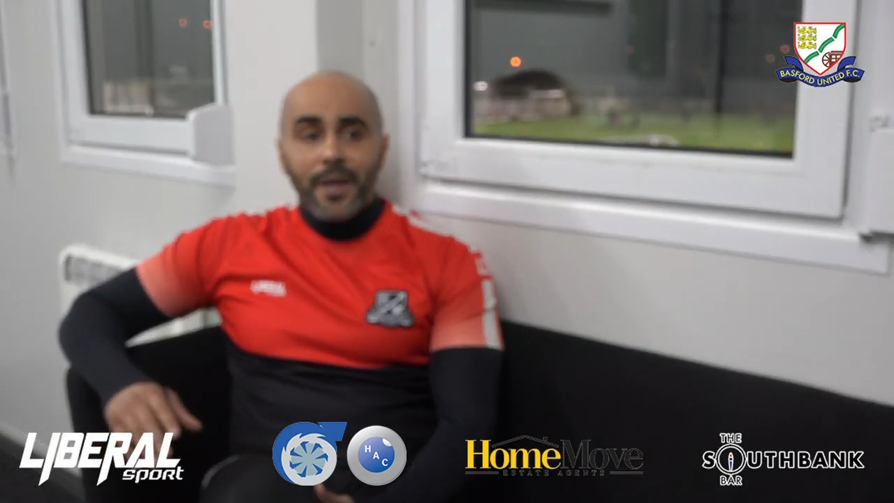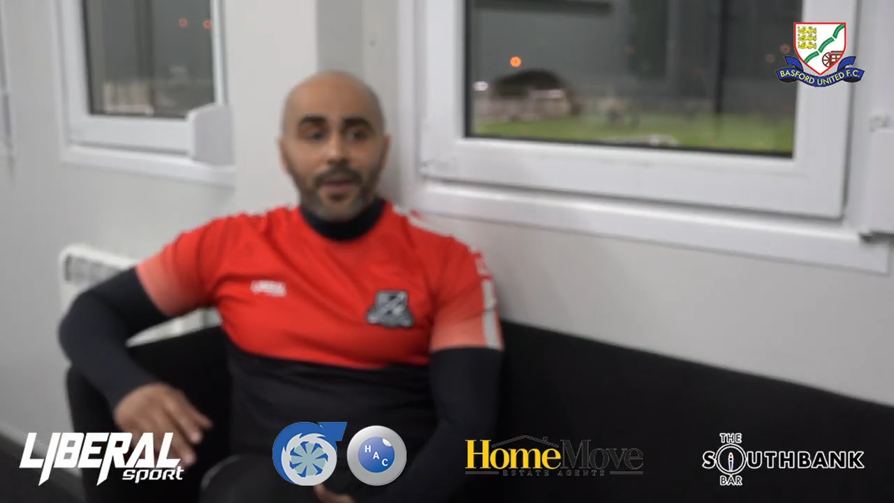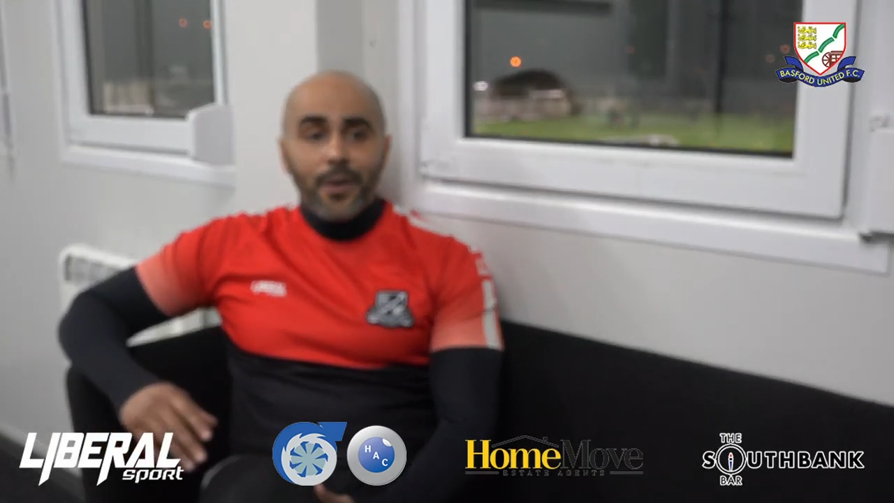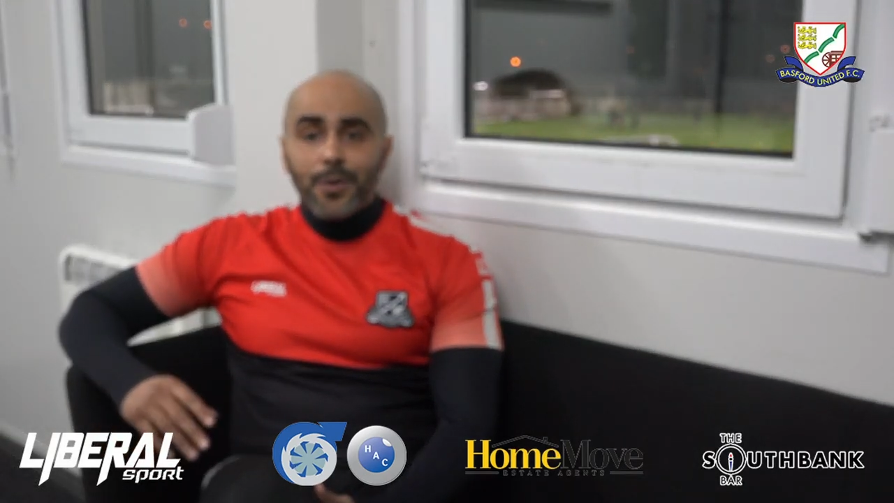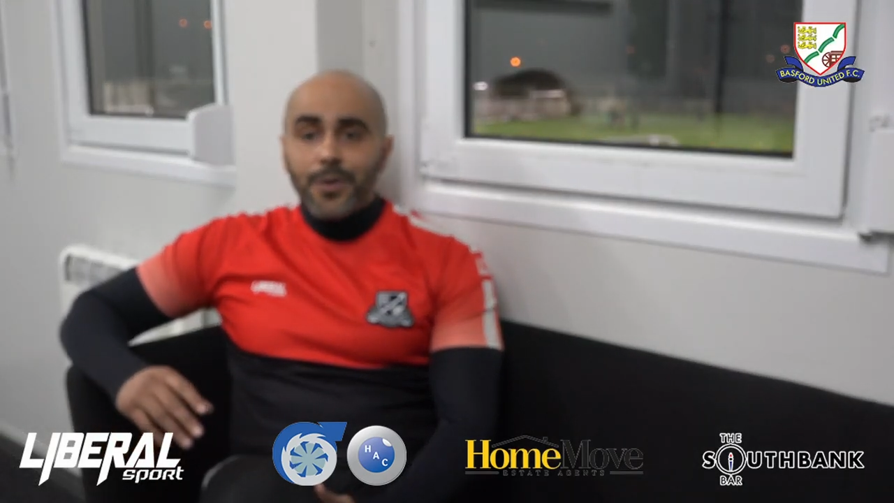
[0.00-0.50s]
He
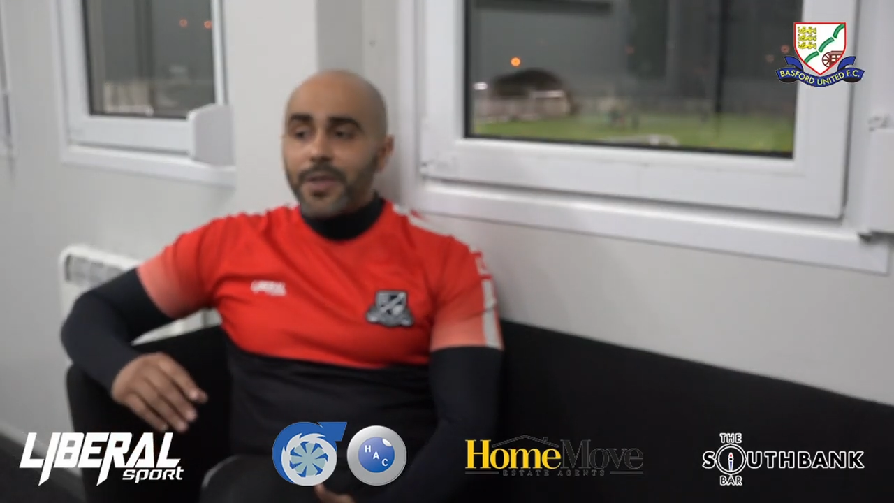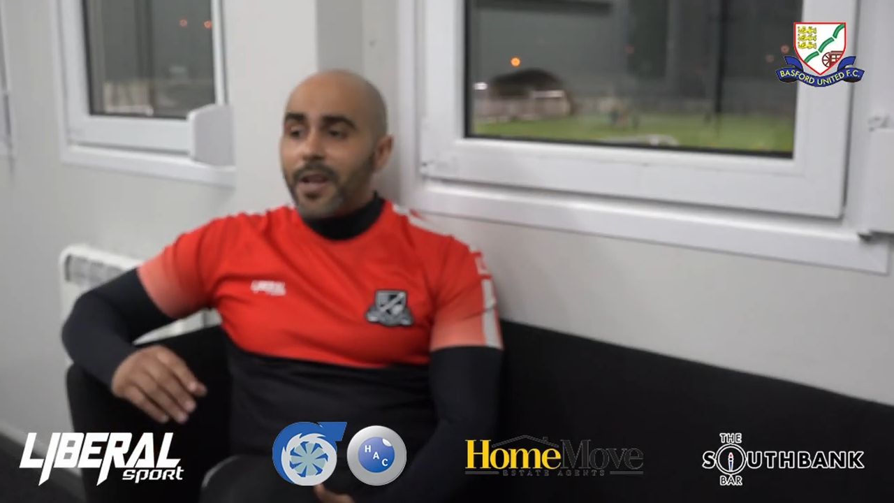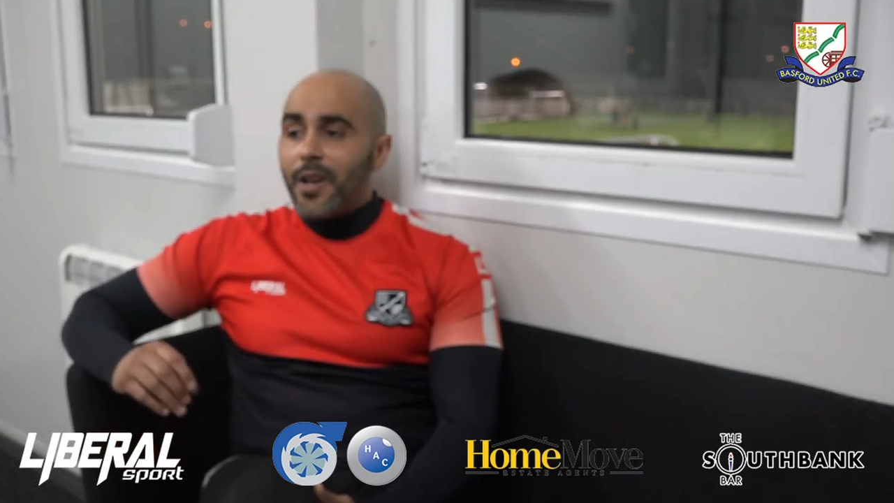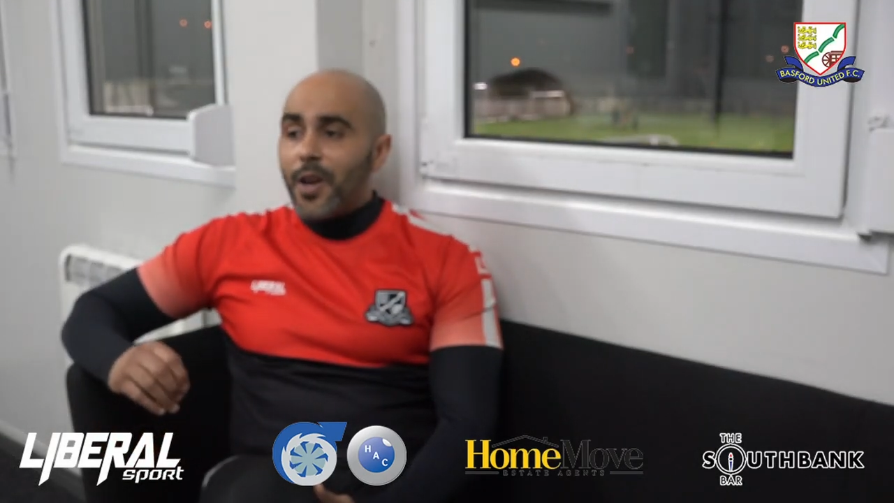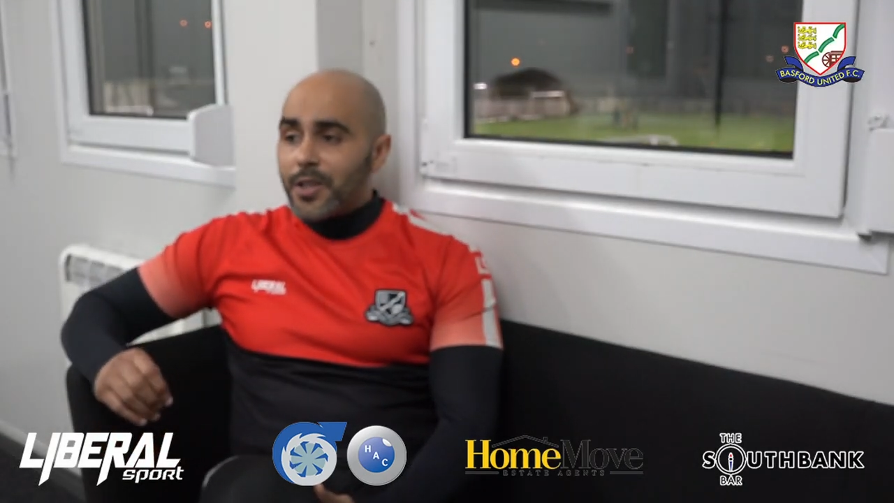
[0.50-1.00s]
knows
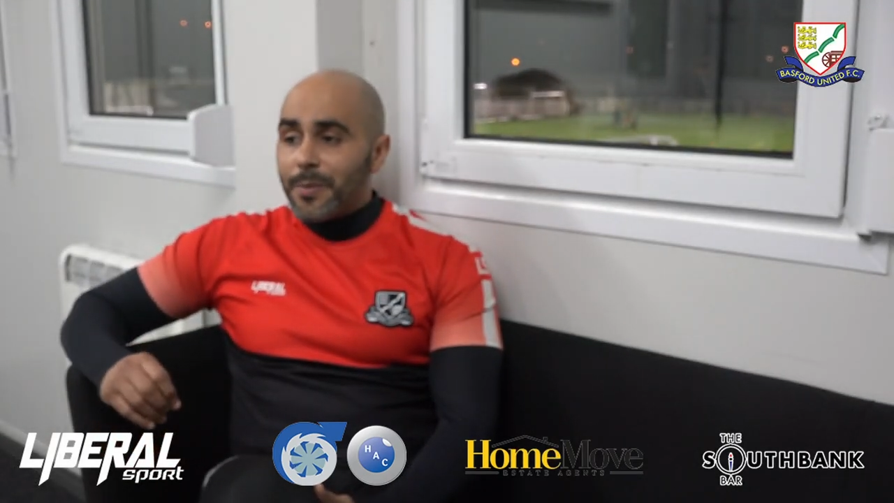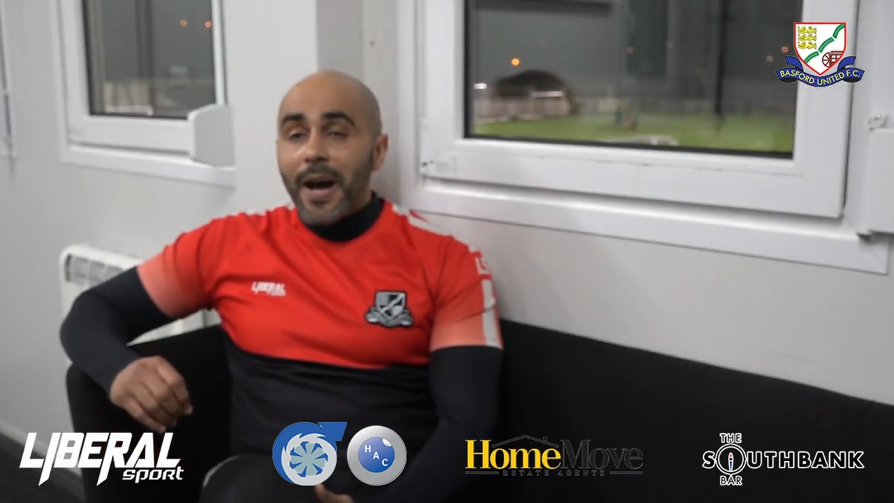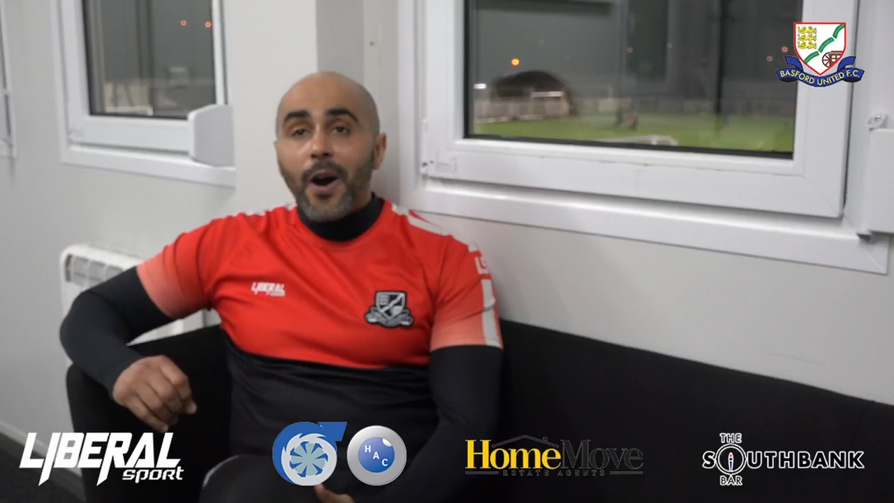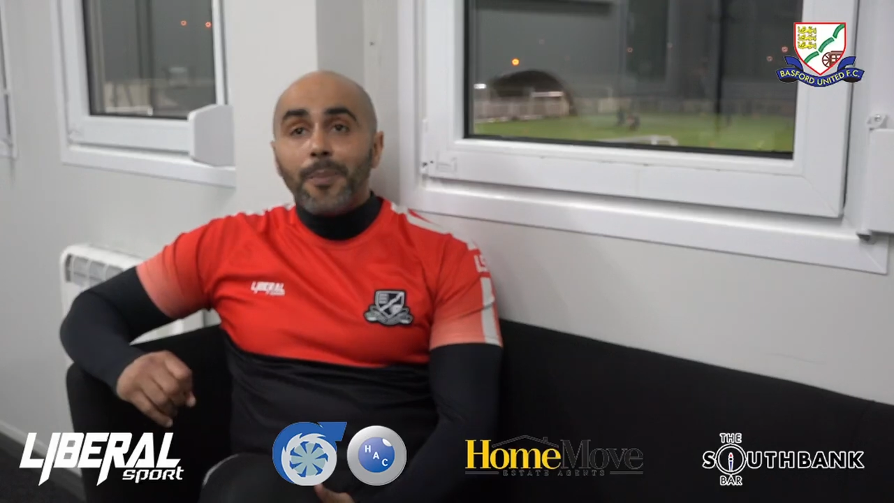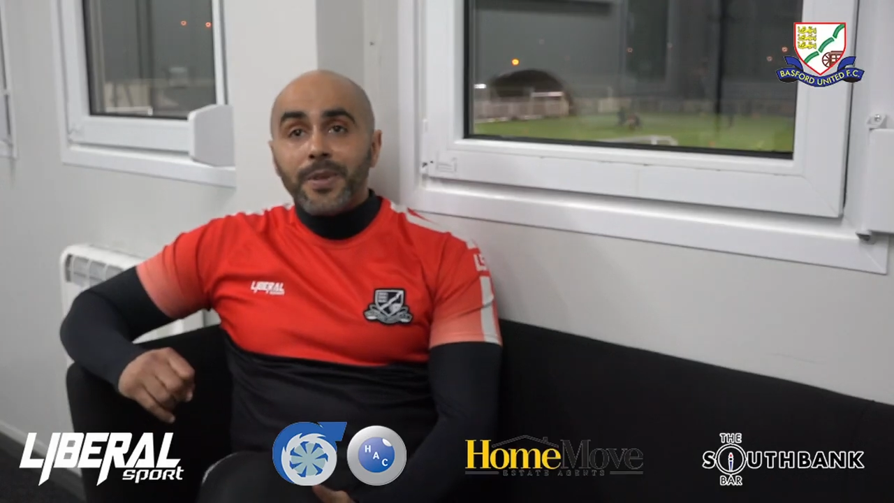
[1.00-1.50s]
lots
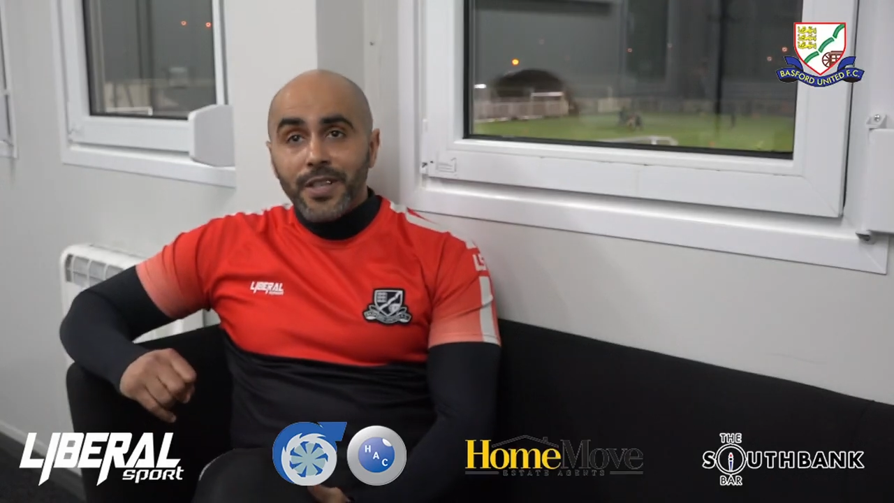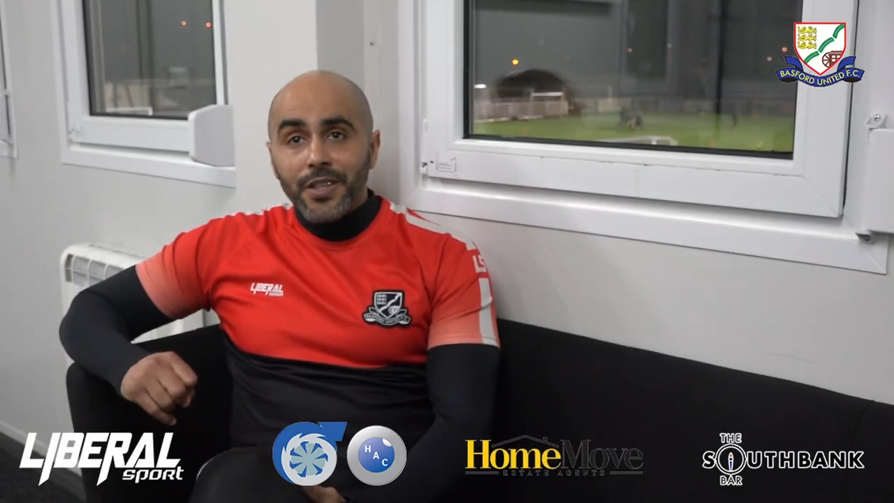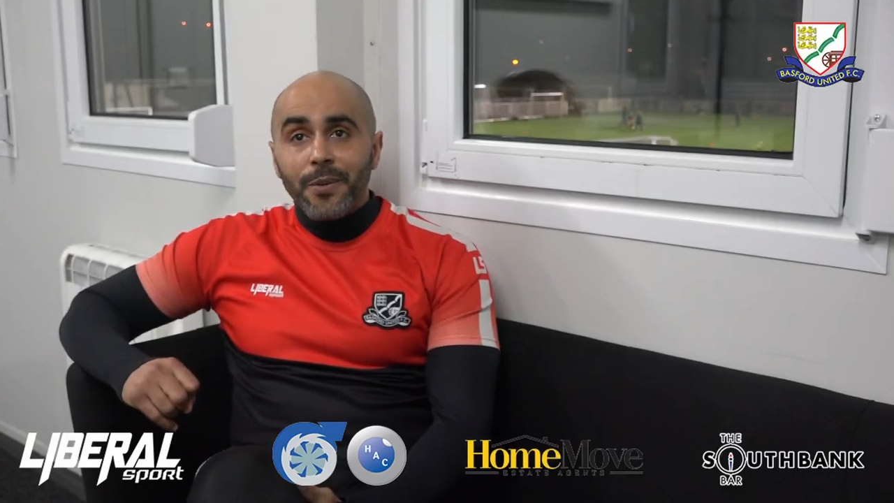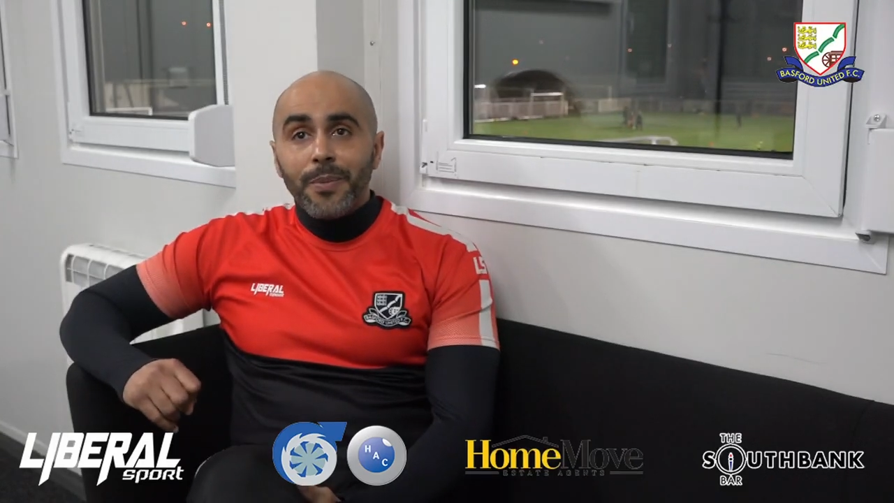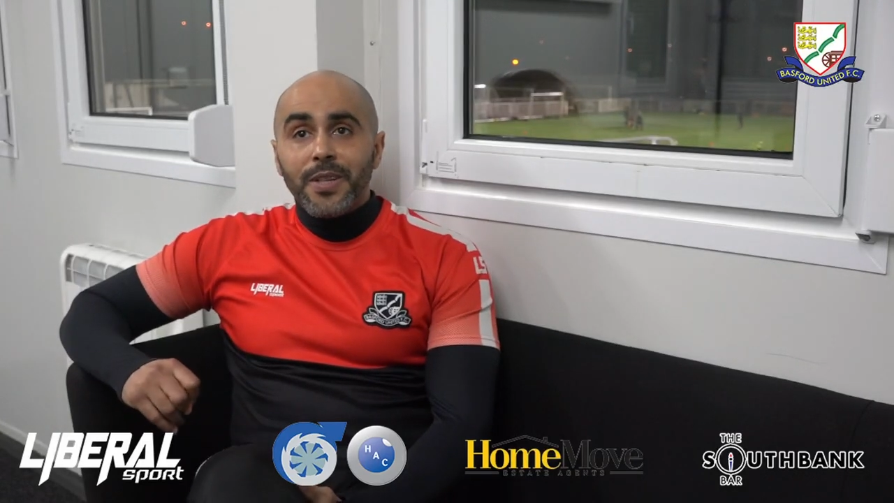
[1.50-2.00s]
about opposition